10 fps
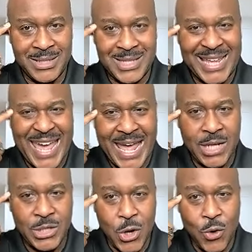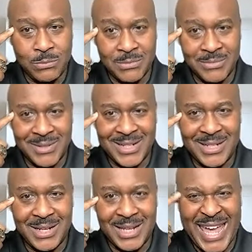The kingdom
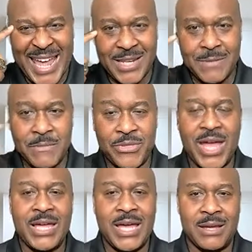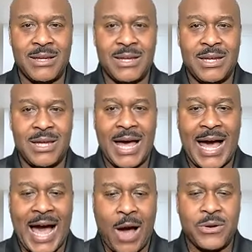thinking,
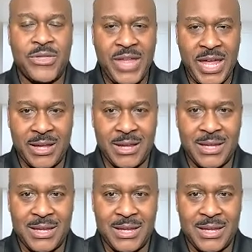how to think.